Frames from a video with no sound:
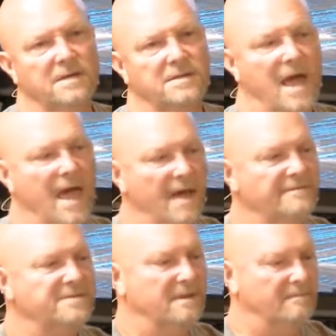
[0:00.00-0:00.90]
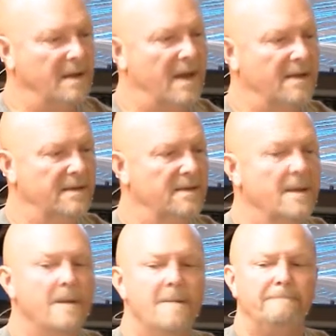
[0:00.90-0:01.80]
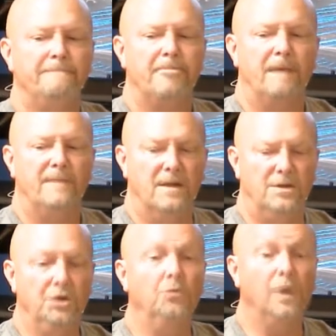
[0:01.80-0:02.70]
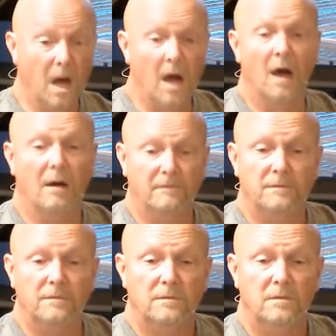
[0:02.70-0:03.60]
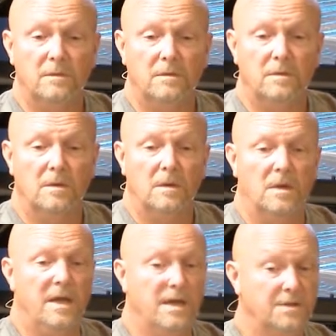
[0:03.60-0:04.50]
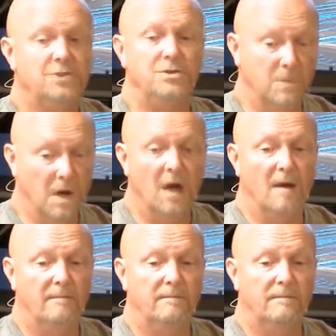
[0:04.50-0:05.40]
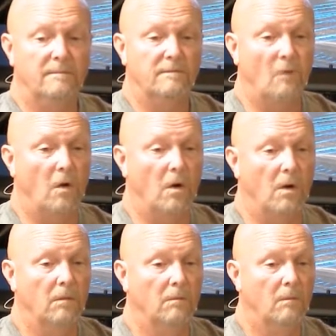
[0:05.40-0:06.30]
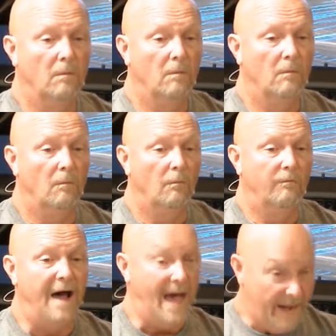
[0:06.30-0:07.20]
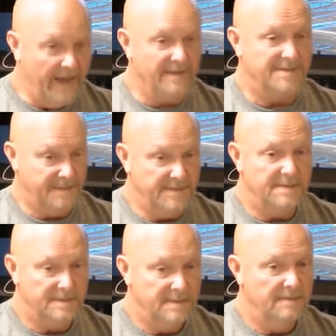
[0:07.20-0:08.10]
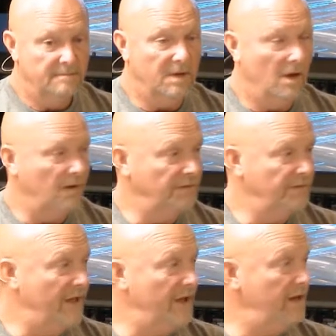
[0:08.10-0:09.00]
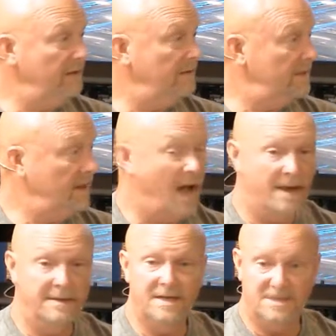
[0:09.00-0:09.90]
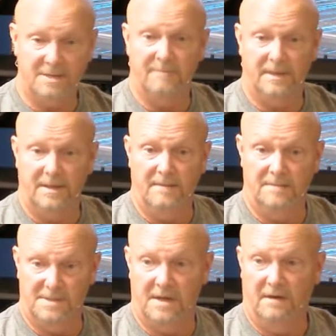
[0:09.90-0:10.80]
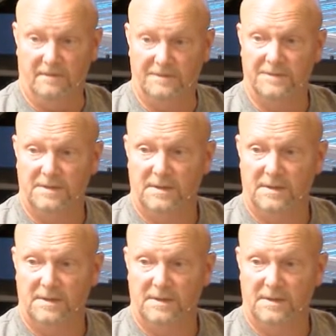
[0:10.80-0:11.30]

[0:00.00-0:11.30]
is to have somebody that you love hit you up for finances because they did not discipline themselves